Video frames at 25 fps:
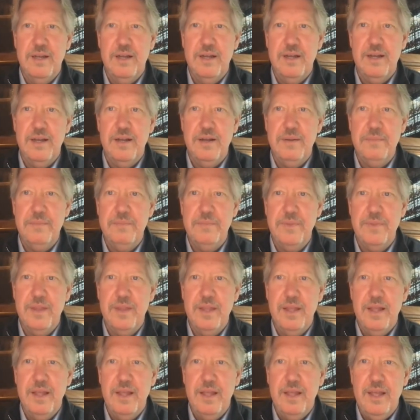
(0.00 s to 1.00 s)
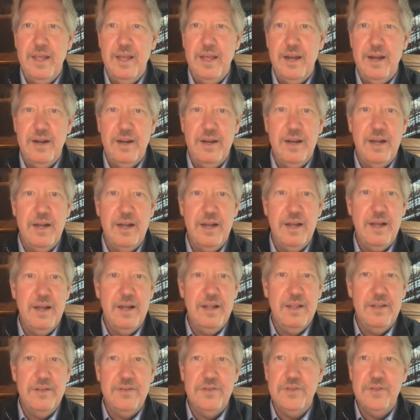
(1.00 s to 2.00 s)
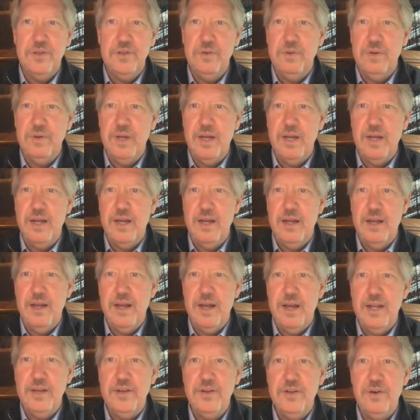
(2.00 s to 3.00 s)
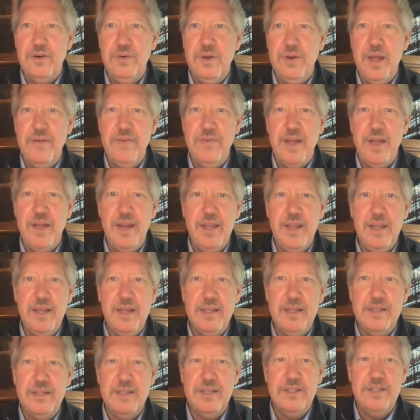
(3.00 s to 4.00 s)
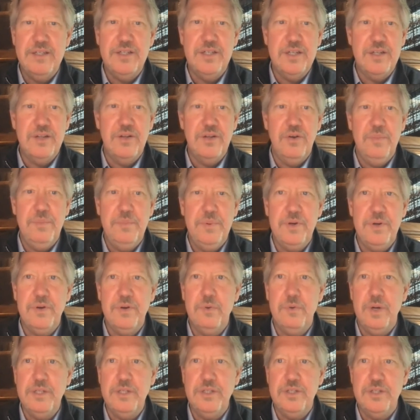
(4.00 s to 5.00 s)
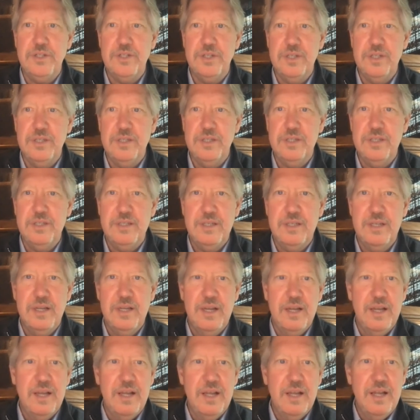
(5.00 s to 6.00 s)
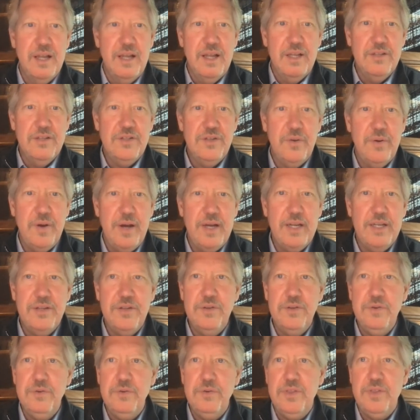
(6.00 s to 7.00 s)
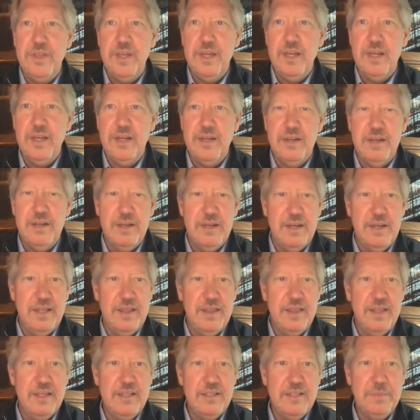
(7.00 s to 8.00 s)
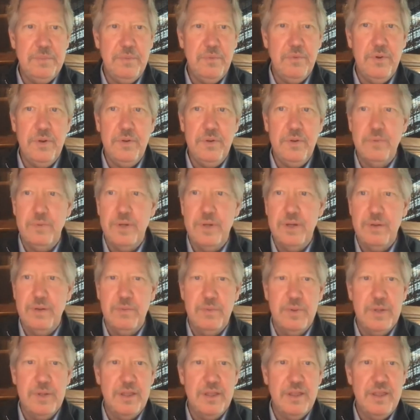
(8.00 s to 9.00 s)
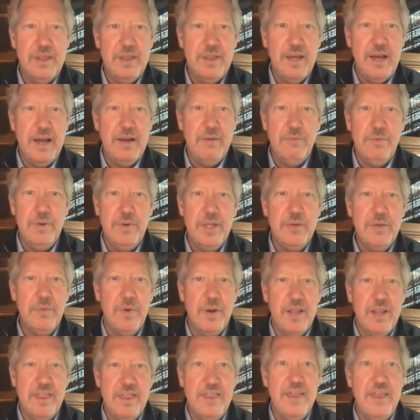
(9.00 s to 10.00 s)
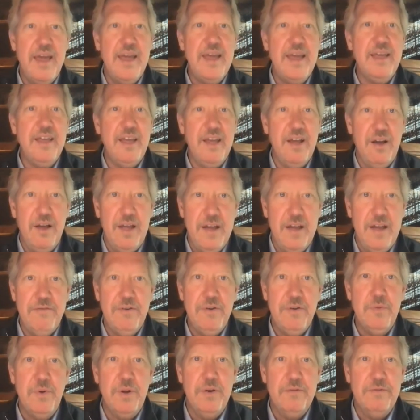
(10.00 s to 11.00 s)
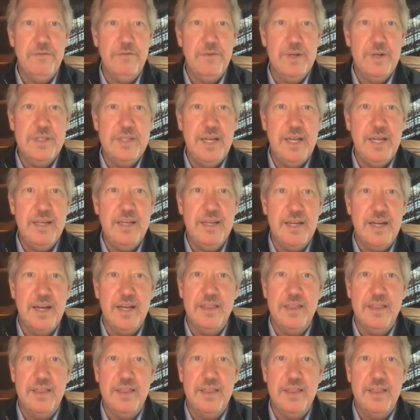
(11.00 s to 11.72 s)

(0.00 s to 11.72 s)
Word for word: Um, uh, so I don't have any additional open questions. So I do think at this point, we will, I really want to thank everyone for attending.